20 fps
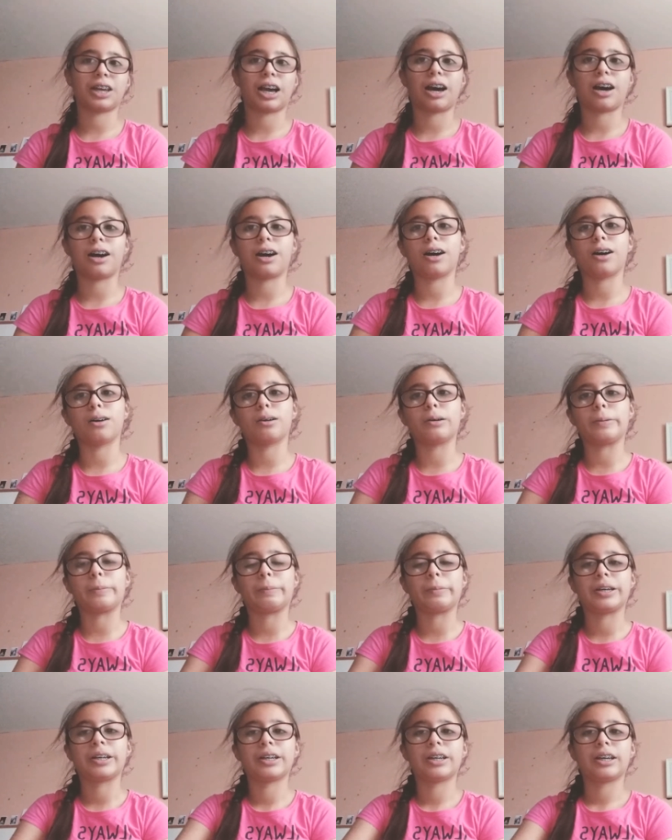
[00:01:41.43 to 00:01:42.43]
Um,
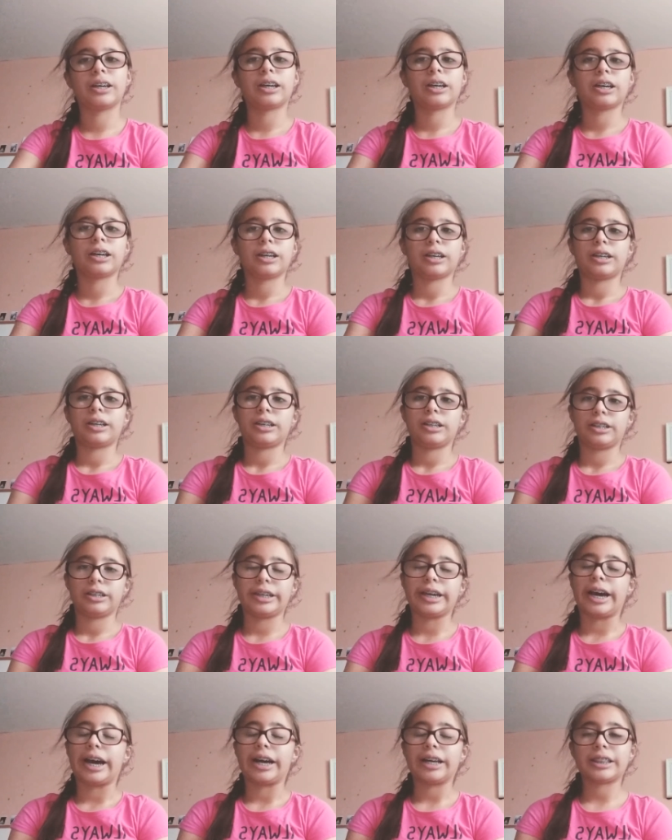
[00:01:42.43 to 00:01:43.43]

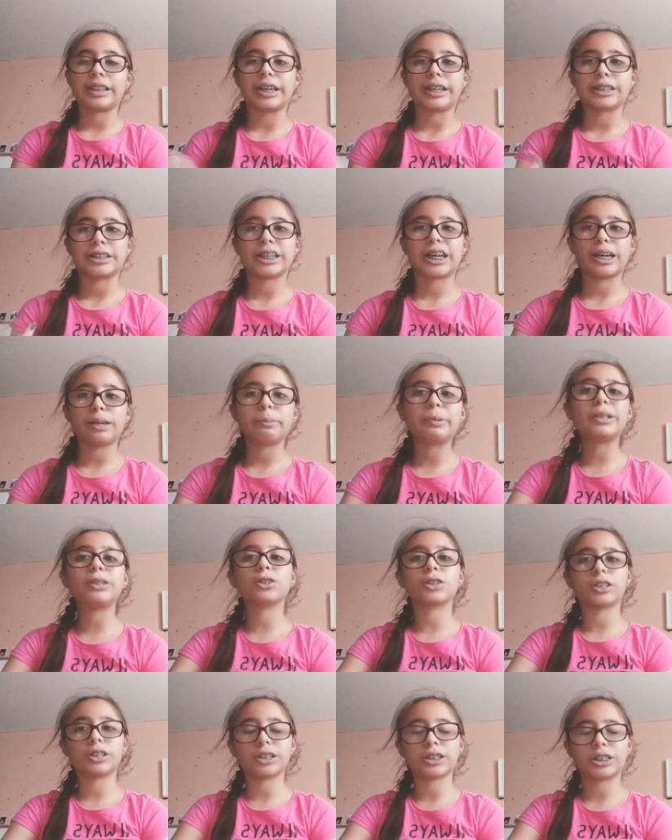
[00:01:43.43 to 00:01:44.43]
yeah, that's how I've been
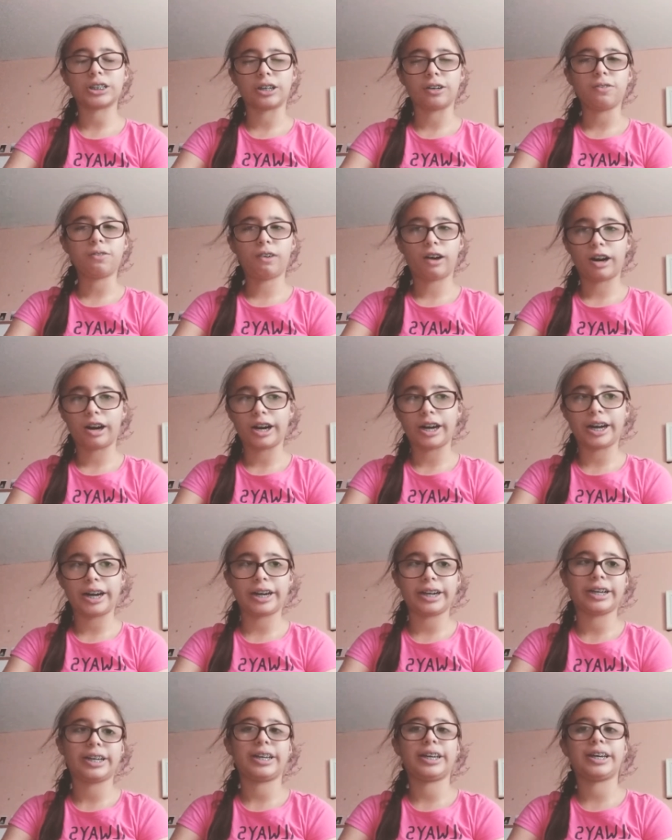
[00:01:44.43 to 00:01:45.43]
doing so far,
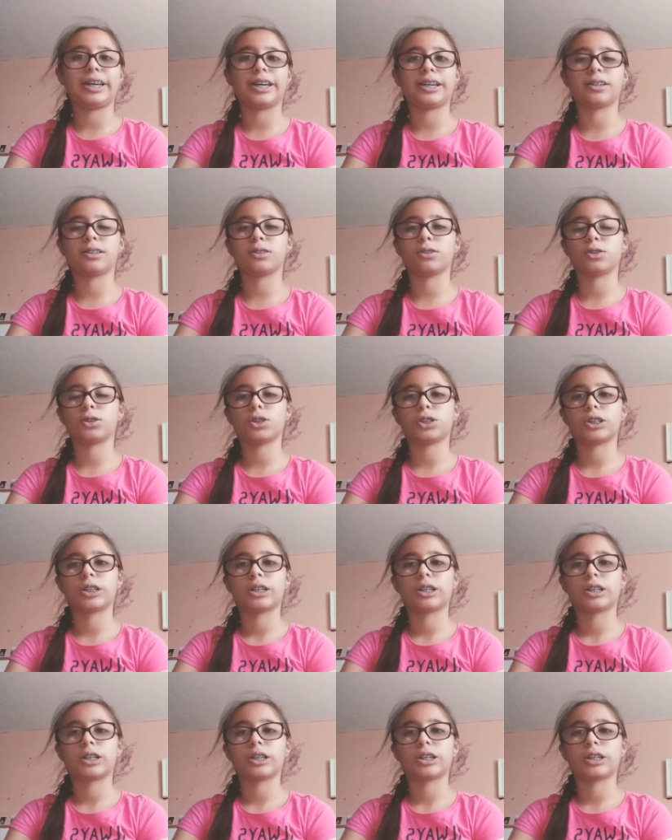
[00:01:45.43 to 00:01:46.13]
and